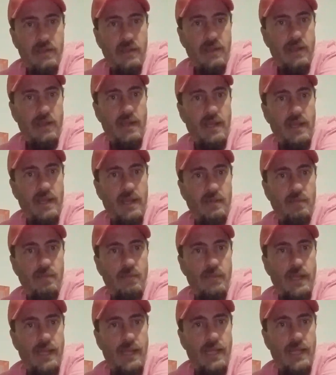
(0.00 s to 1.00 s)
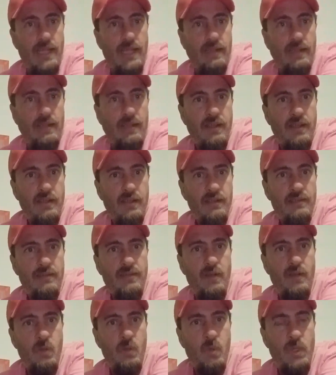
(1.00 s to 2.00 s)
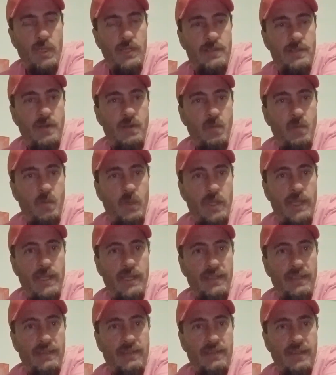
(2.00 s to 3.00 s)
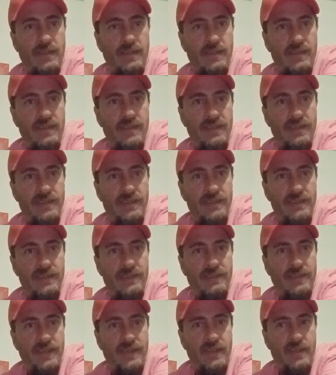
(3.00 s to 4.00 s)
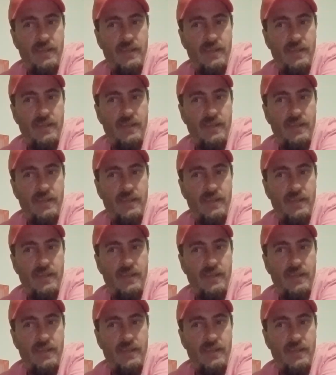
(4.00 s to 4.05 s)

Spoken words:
and Sir Richard Whittington is